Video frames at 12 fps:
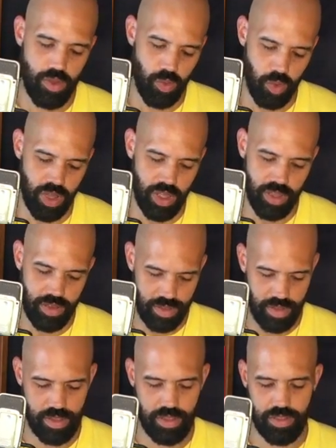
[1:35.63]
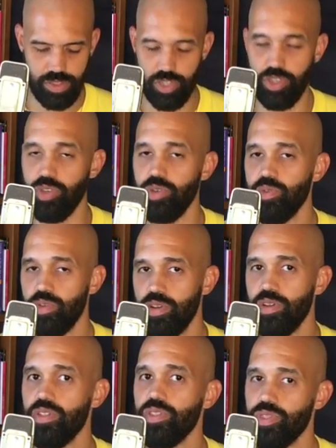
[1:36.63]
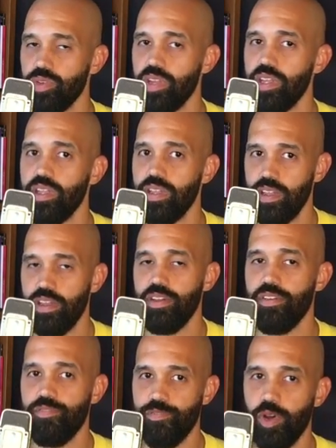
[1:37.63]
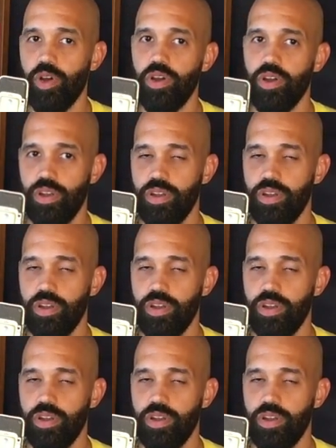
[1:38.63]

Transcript: 1, 2, 3, 4. All